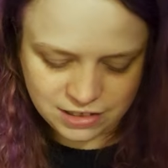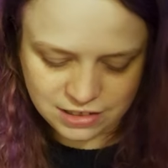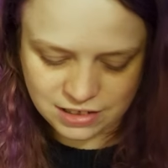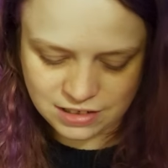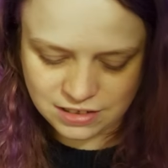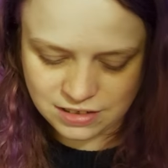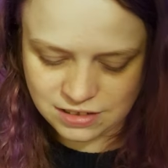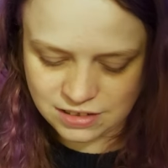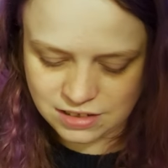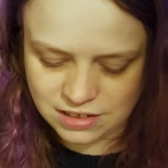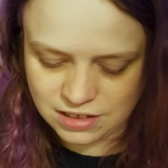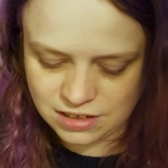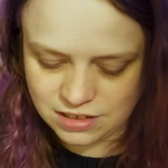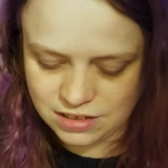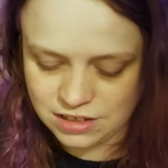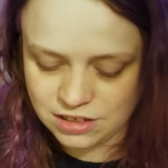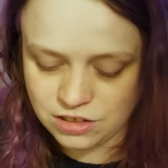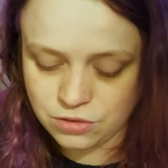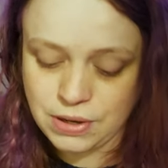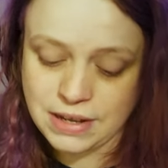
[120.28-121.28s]
since
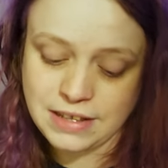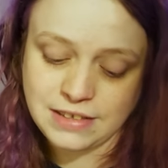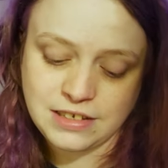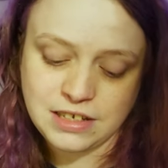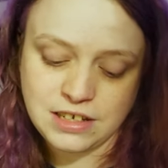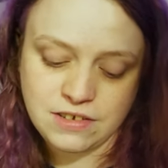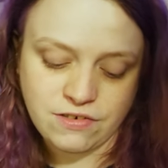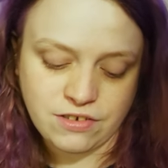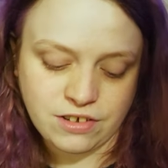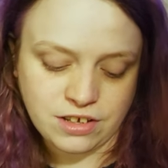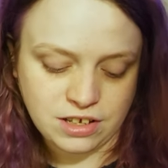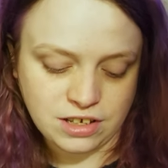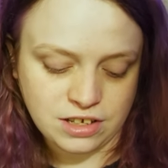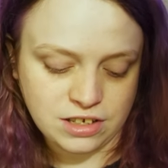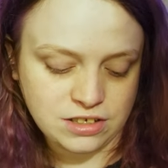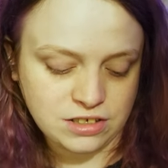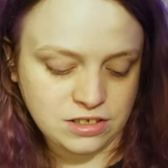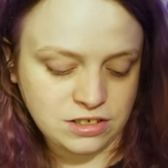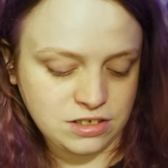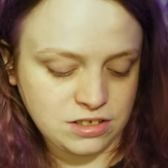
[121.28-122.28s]
the
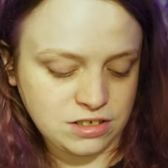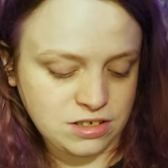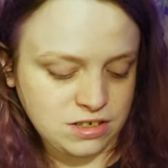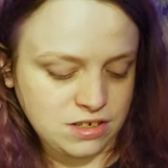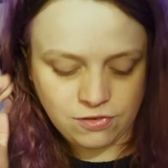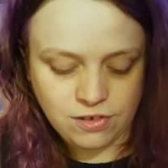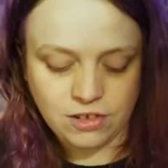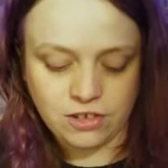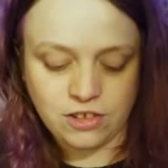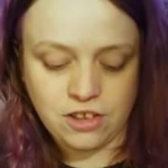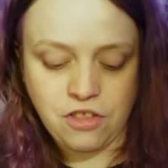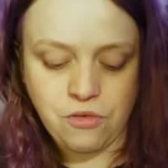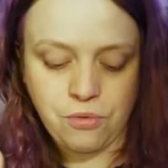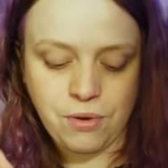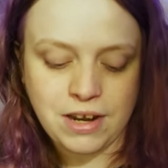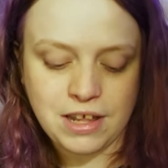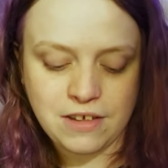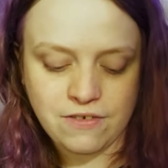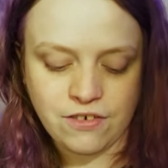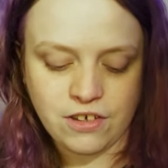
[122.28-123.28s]
21st, since the
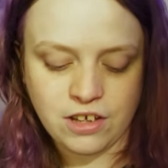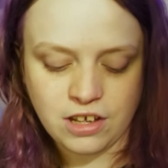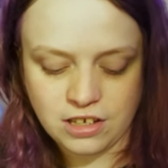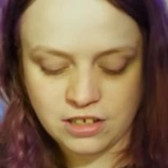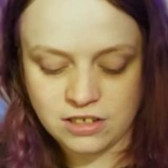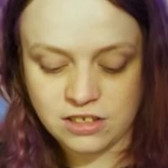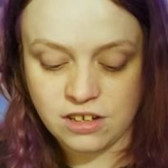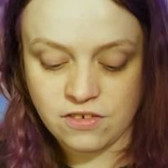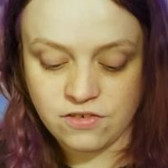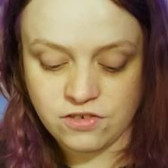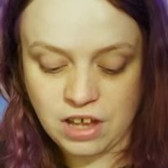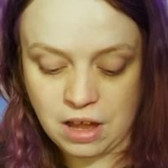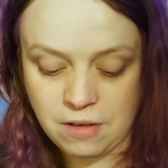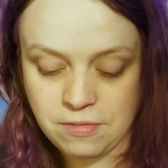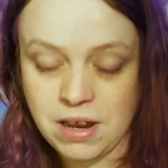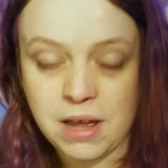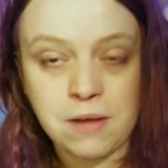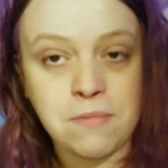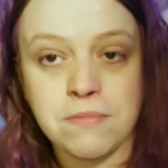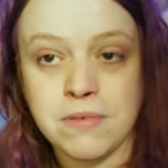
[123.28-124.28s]
21st of
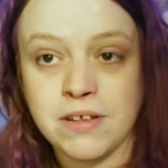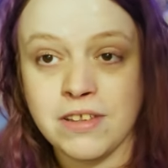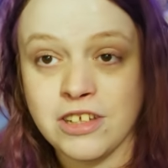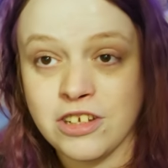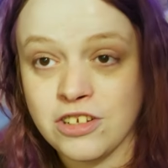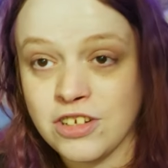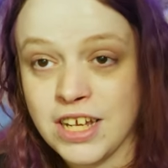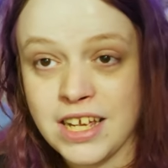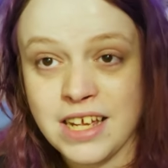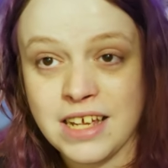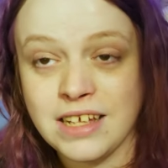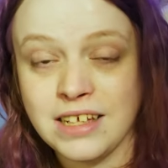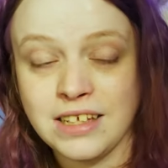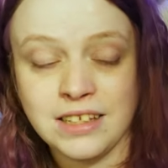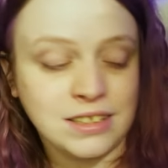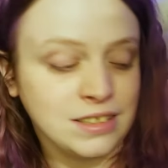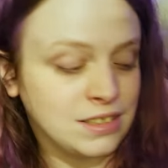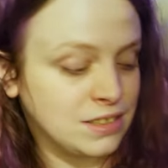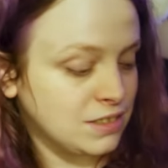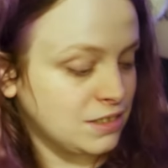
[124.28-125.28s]
September this year,
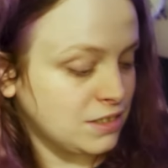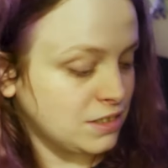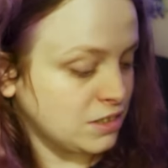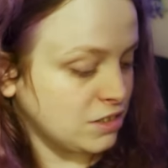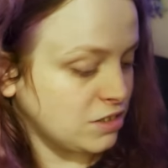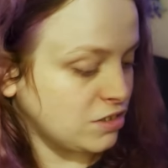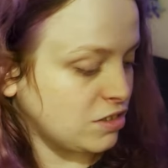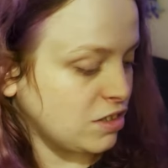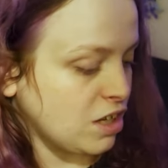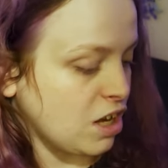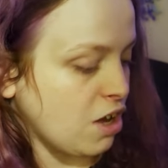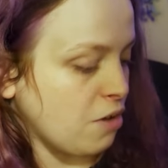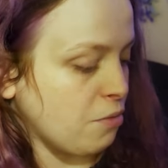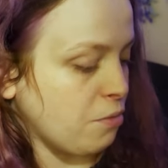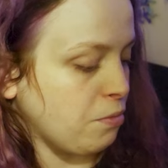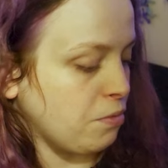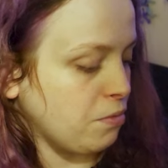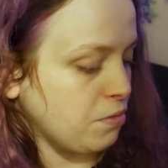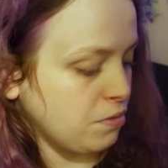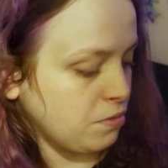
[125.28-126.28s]

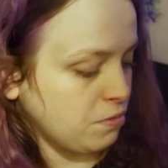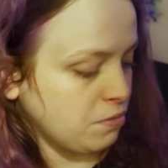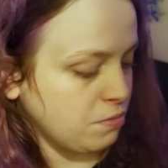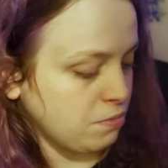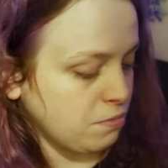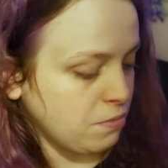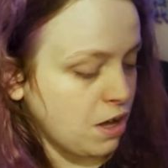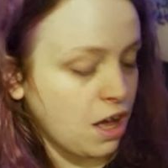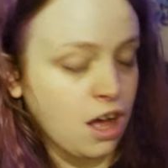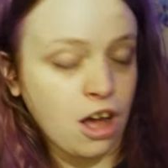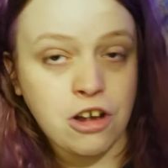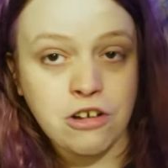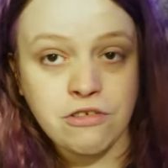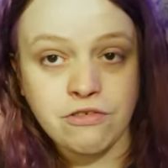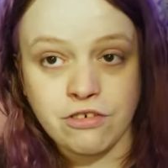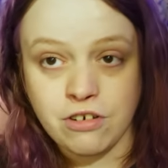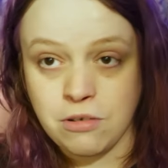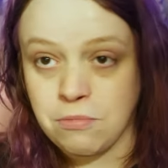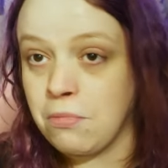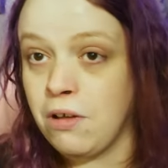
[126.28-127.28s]
so we're
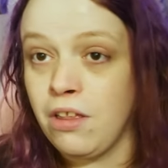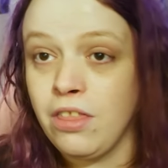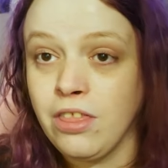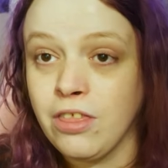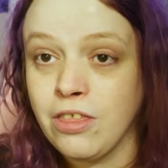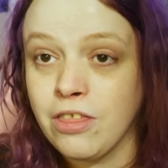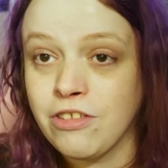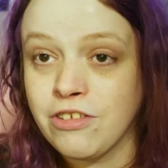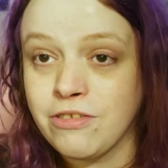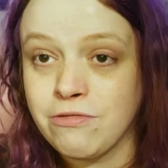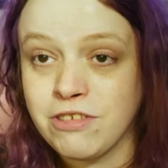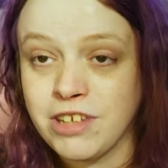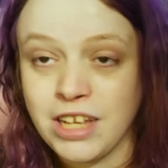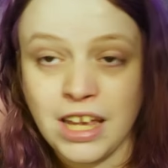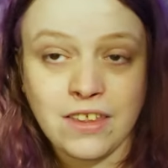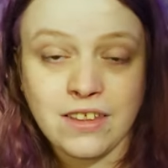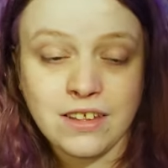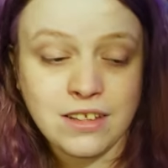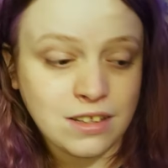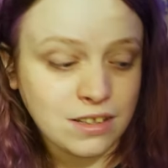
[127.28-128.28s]
over a month
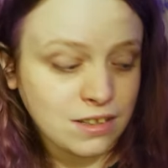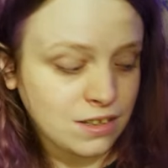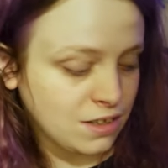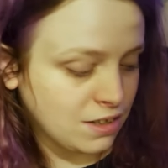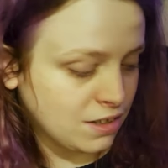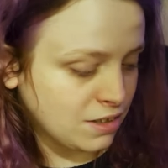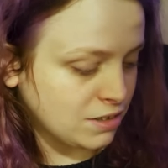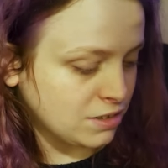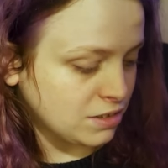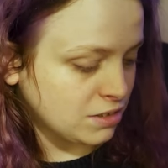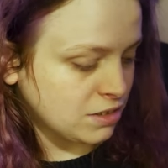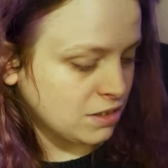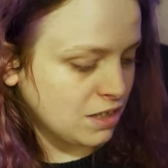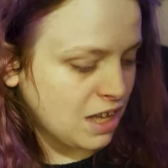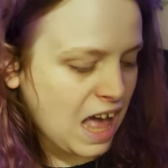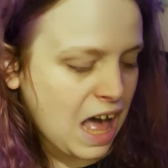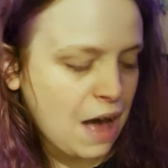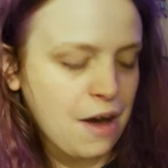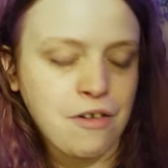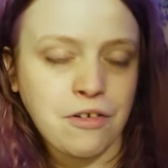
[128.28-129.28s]
together.
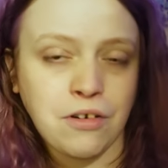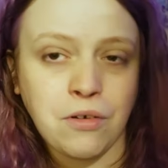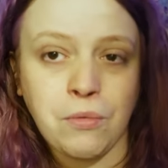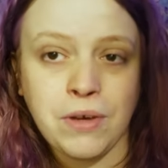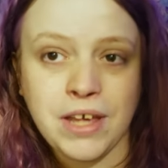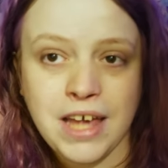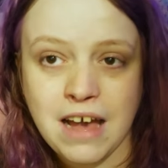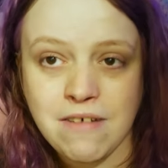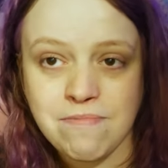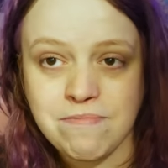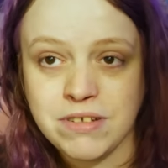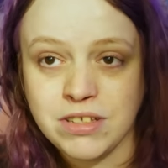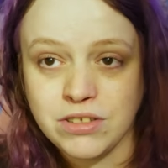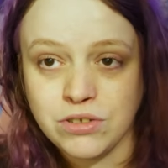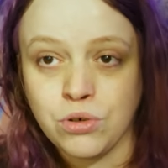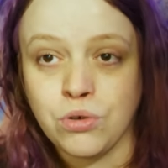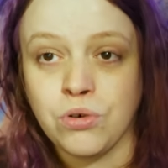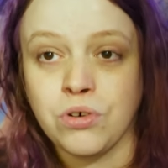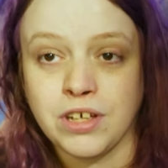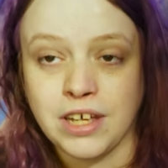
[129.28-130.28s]
However, we have been
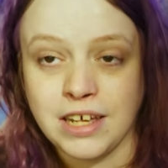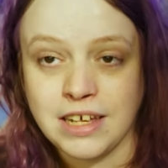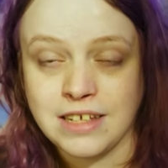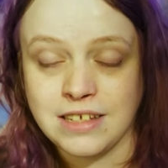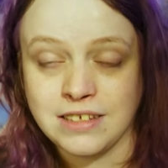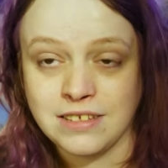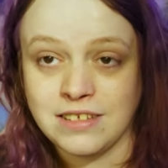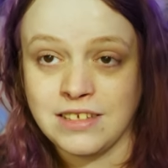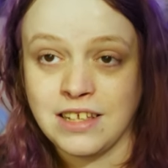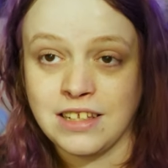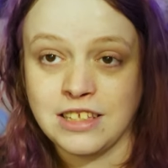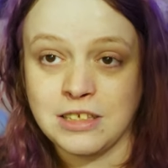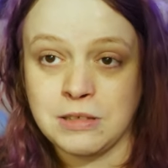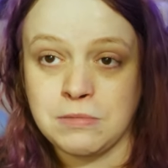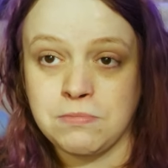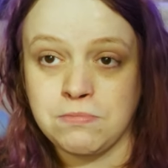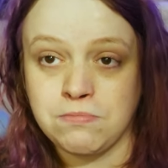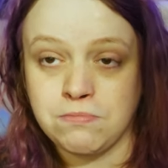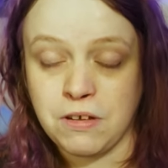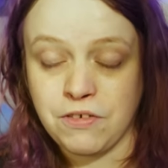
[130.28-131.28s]
talking since
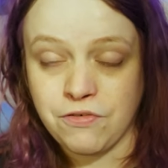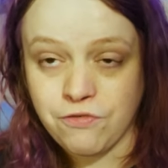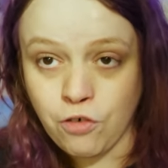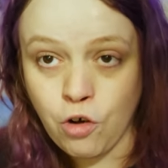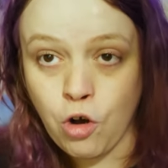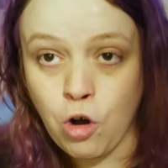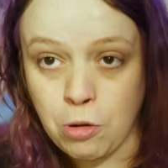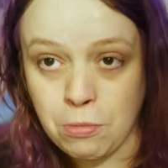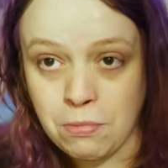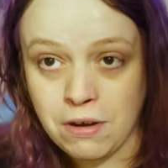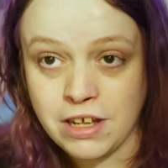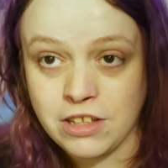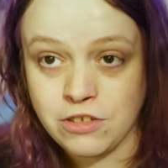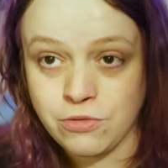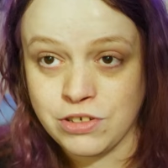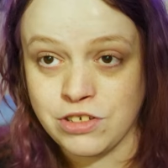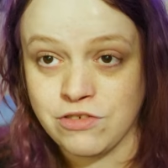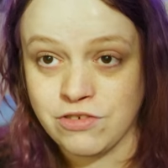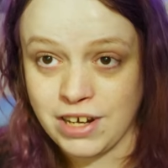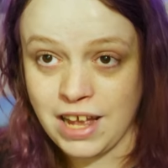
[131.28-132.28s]
before my
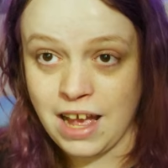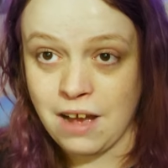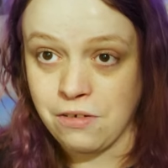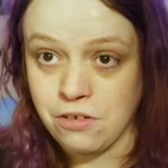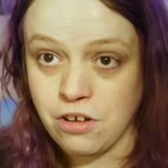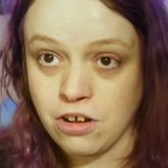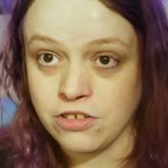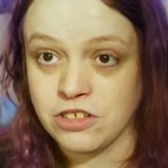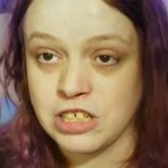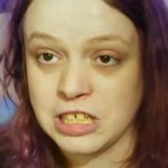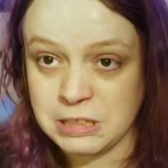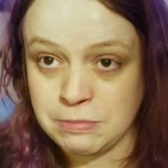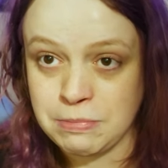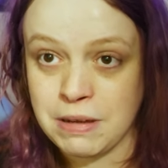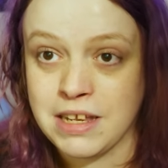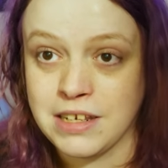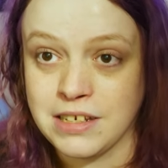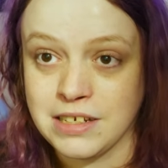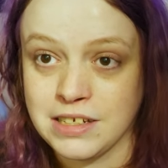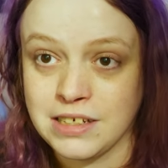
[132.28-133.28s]
Twitter account got
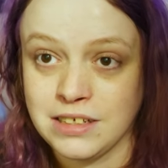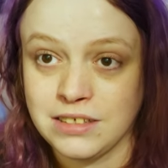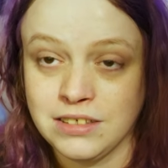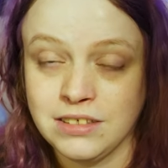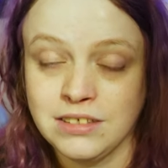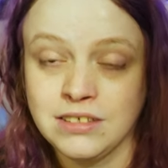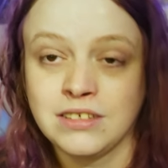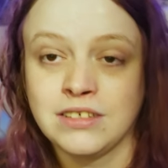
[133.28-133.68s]
suspended.